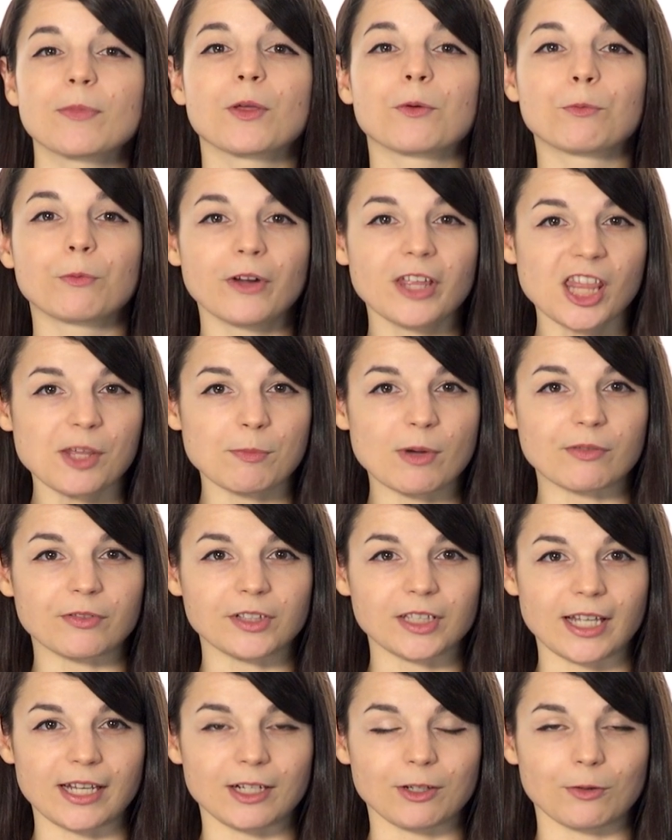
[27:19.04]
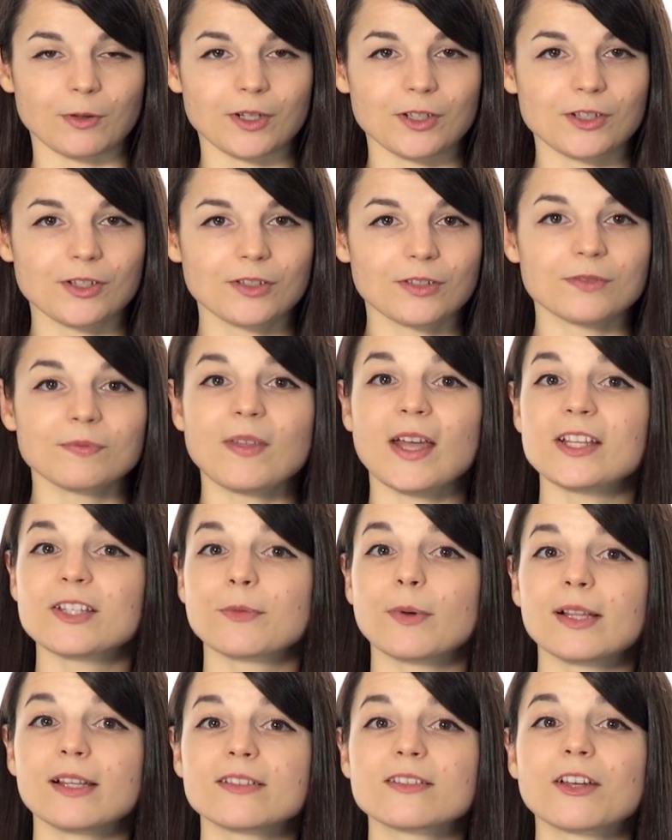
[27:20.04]
the rhythm of a language, as
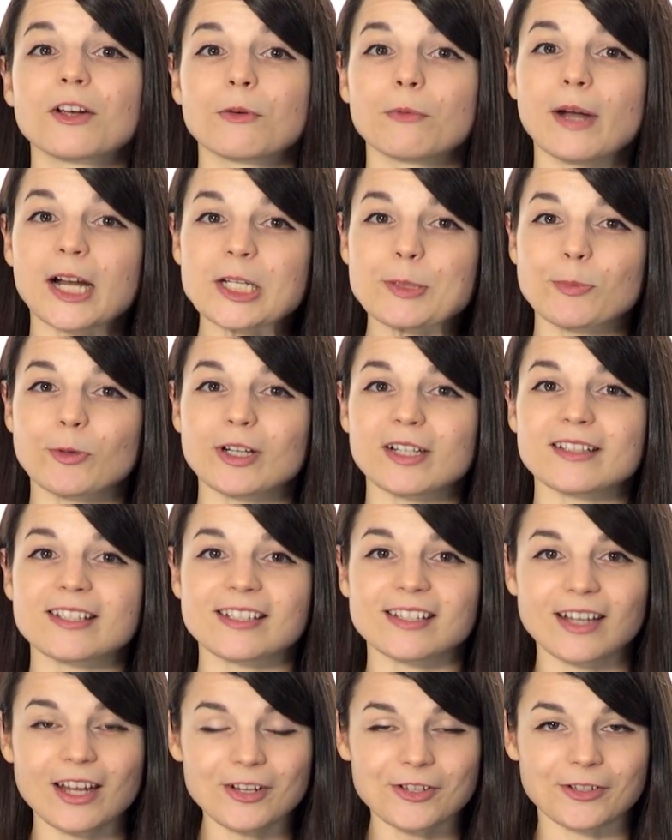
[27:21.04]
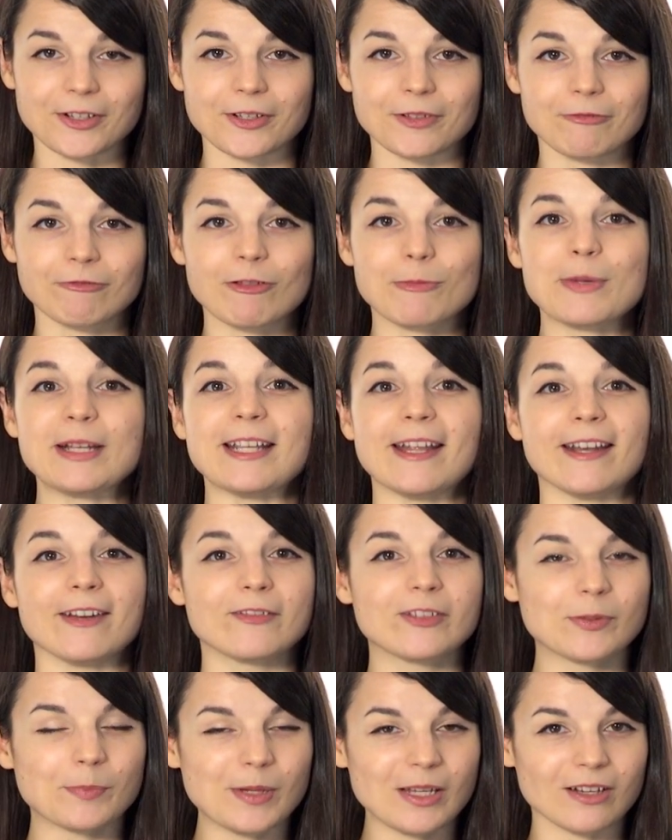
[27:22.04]
well as correct pronunciation from a native
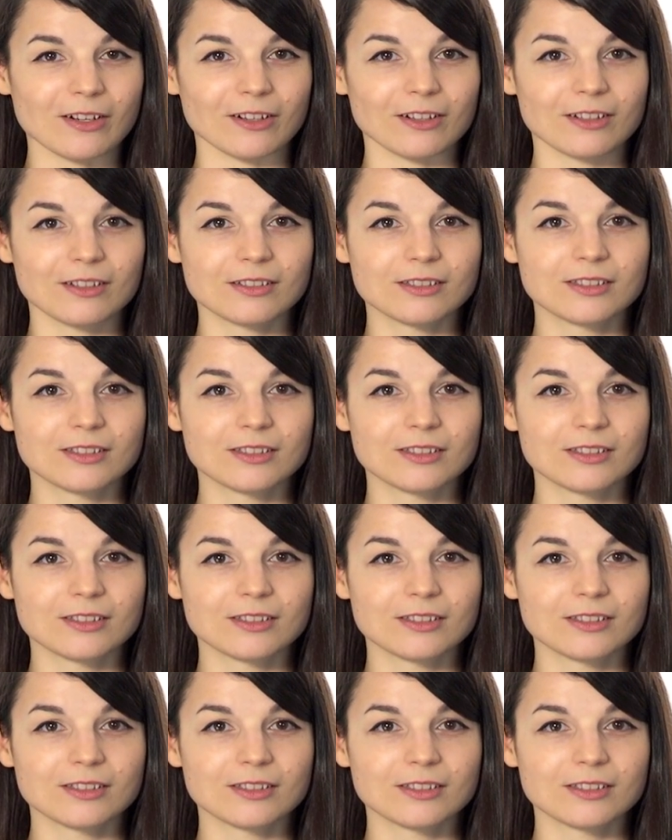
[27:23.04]
speaker.